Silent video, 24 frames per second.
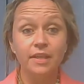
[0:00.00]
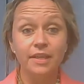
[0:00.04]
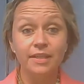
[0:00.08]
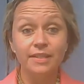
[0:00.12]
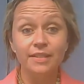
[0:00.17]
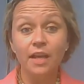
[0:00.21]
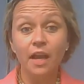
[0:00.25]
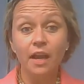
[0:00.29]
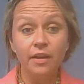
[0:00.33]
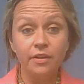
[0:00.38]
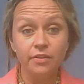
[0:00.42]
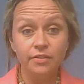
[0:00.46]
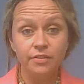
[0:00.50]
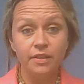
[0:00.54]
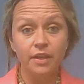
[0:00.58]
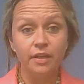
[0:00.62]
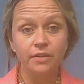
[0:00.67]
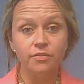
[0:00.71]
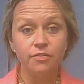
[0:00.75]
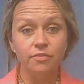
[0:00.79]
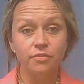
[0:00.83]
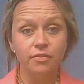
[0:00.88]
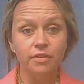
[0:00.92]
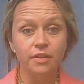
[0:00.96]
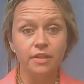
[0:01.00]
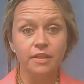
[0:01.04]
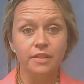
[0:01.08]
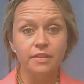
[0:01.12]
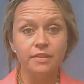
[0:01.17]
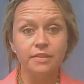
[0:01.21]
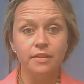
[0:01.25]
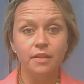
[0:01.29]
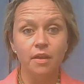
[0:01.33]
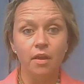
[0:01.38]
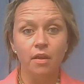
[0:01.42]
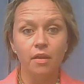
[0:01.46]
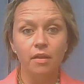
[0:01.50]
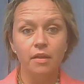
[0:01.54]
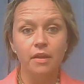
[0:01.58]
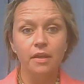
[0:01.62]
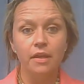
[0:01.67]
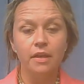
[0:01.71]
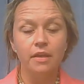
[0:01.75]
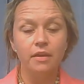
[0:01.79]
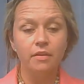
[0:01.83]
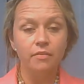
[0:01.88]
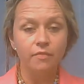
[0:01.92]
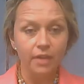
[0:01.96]
entire sector needs
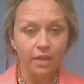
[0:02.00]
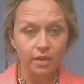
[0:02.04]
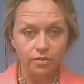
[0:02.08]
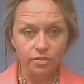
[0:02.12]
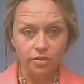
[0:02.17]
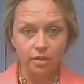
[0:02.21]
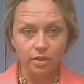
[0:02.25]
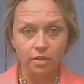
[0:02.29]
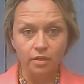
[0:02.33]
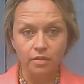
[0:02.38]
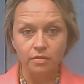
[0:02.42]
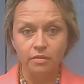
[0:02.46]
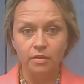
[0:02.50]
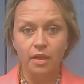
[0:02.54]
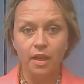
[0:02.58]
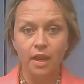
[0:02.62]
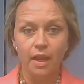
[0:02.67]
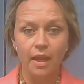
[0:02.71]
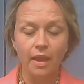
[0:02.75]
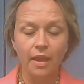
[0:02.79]
innovation